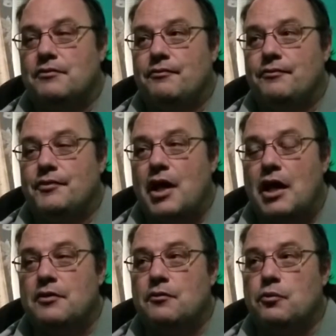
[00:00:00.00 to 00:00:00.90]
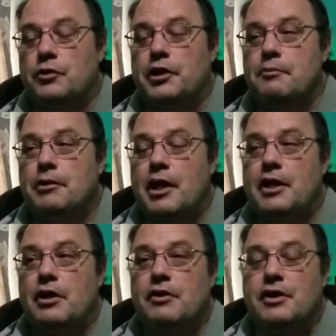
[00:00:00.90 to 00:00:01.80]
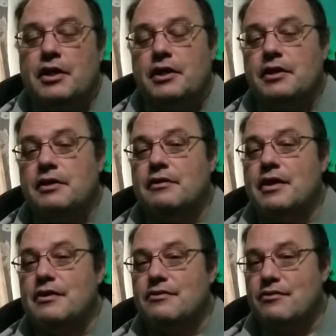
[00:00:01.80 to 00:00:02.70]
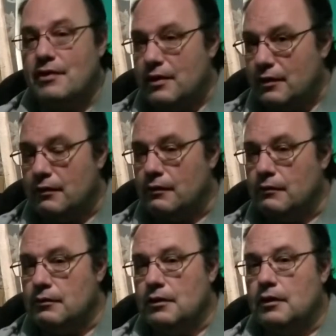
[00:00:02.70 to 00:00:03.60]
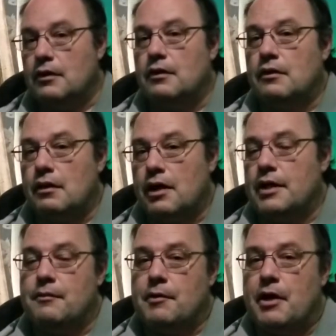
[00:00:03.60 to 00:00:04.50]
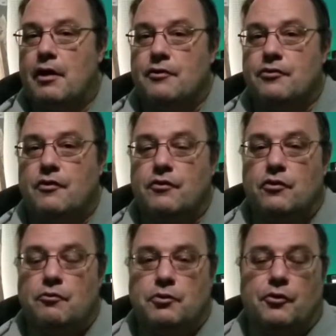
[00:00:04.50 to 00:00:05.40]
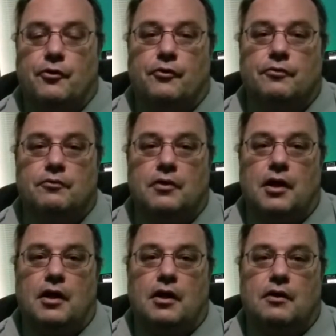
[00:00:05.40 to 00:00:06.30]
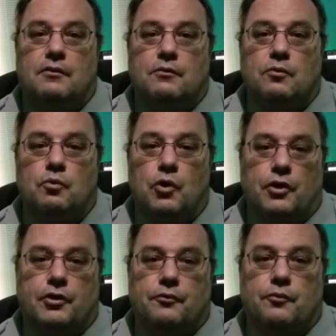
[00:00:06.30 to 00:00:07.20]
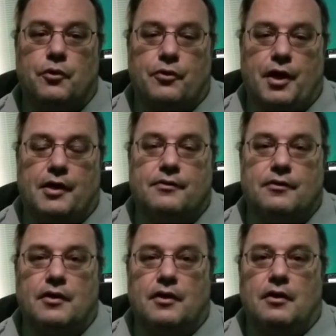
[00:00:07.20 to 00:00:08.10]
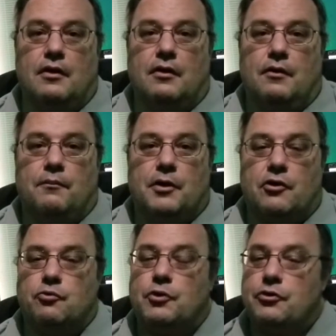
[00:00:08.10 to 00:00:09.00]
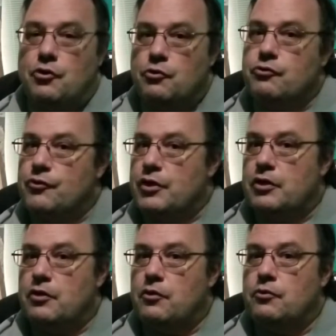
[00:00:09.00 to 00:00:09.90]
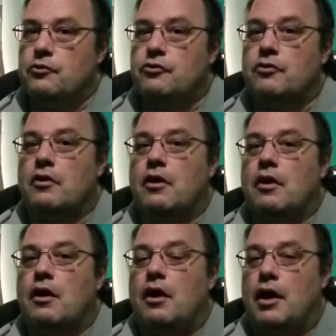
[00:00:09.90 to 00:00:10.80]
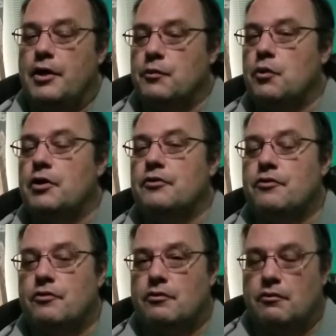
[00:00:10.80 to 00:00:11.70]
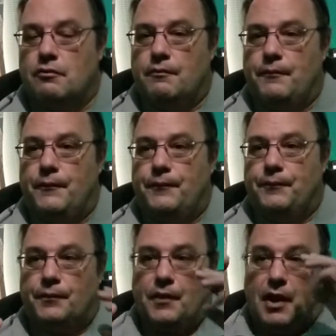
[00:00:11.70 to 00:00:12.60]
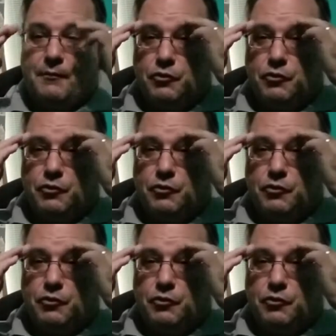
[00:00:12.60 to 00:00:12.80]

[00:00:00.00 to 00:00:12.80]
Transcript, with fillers: not really planning on getting it until I get my i seven computer uh, working with that, because with those videos, I want, I'm